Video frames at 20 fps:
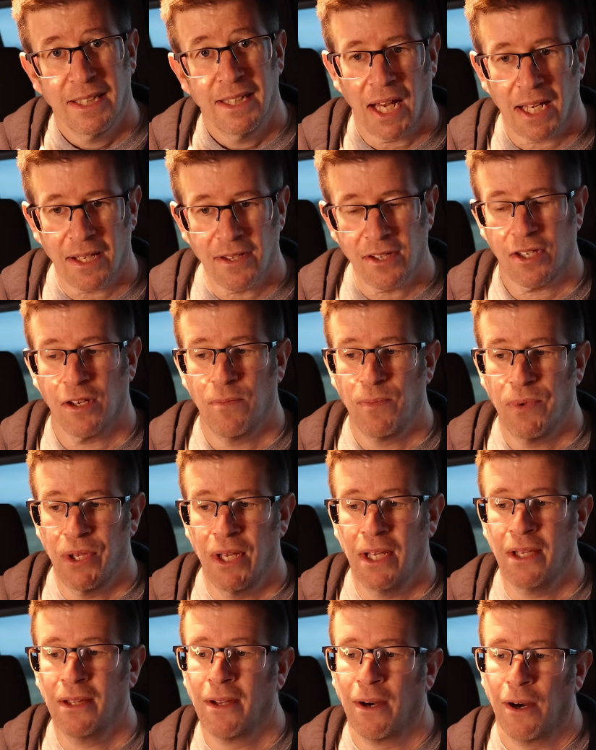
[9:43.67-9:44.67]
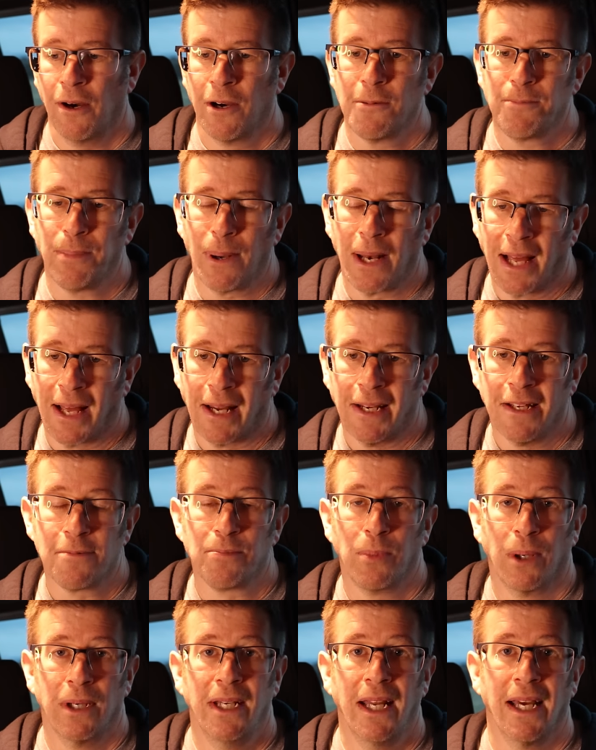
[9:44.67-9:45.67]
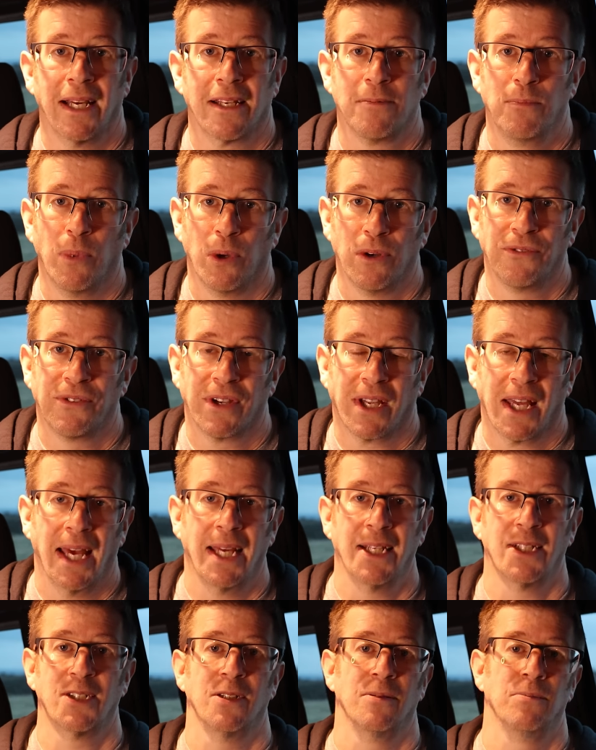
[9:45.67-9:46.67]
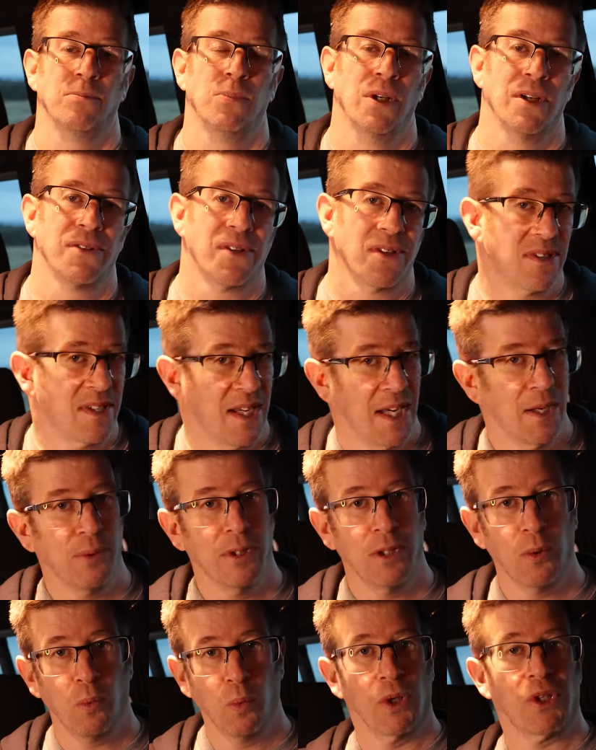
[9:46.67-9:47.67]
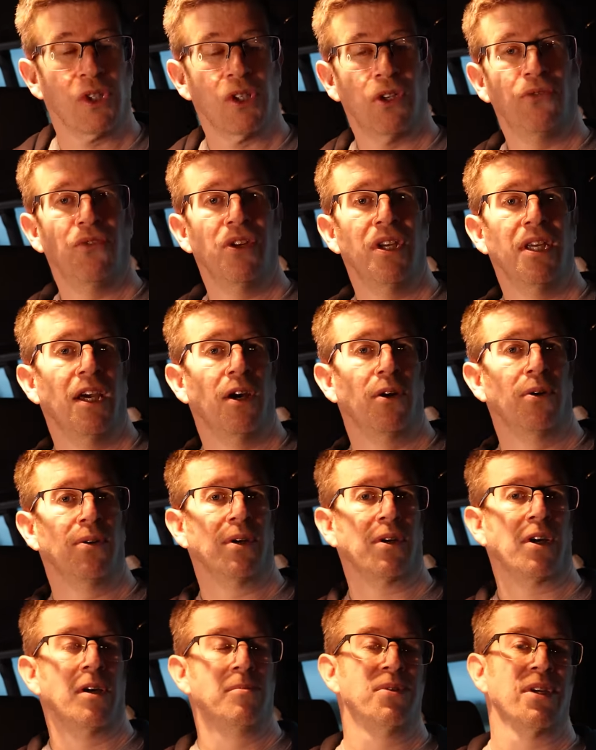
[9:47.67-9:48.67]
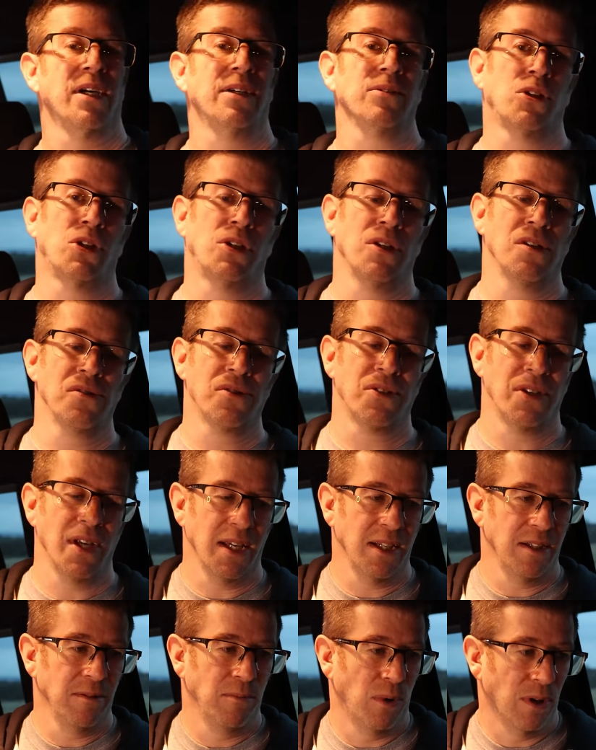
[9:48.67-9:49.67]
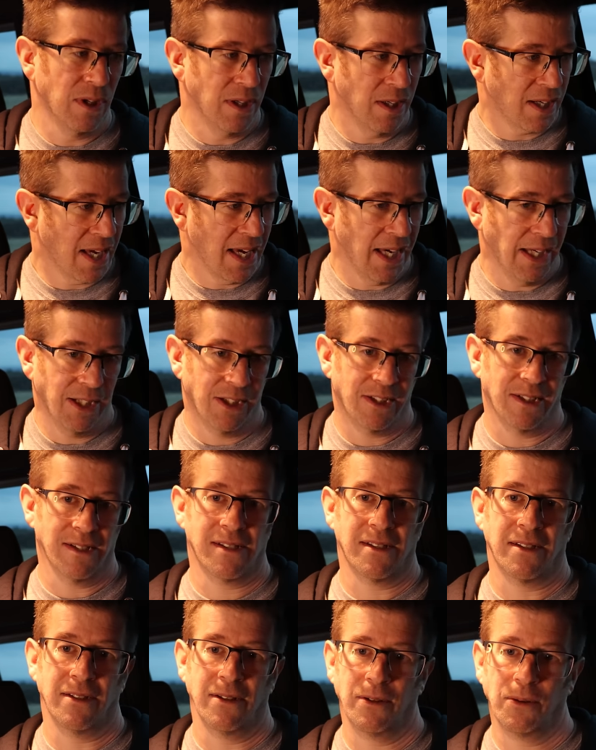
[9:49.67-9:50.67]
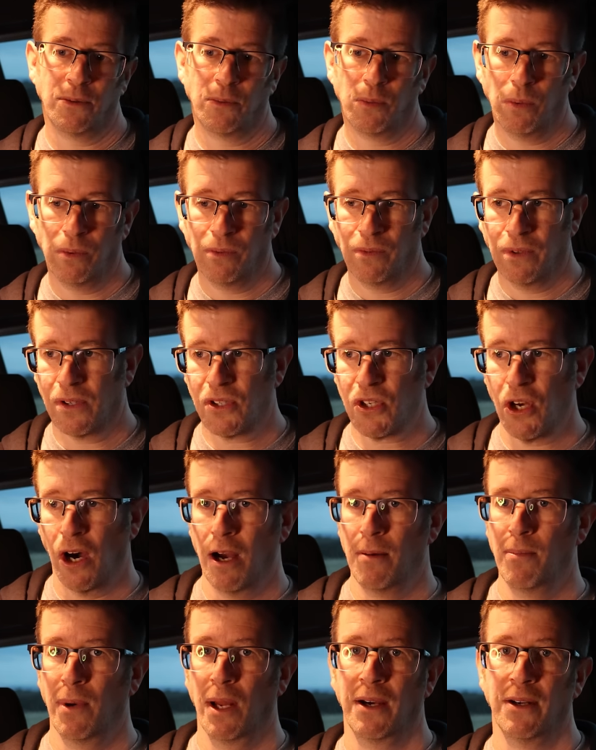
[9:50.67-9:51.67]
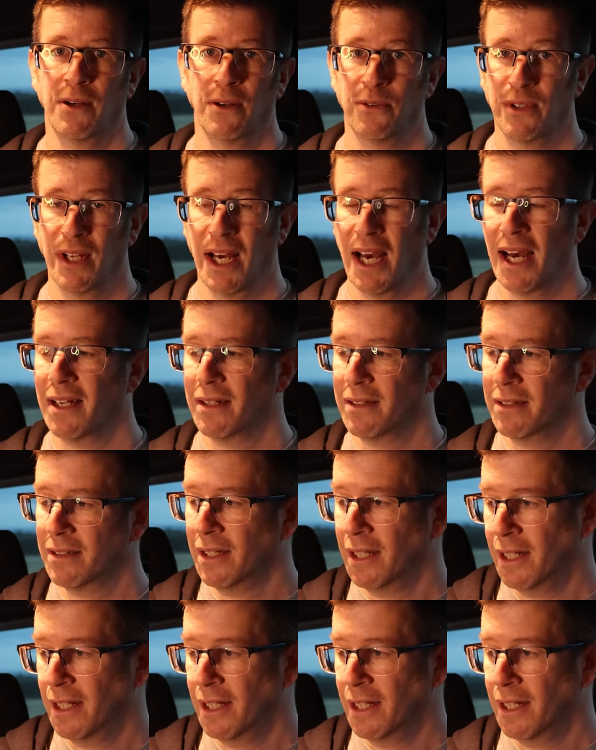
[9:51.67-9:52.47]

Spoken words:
That's something that I plan as my next modification. But as I say, when you watch the video that comes out Tuesday, you might gauge as to the timeline on that.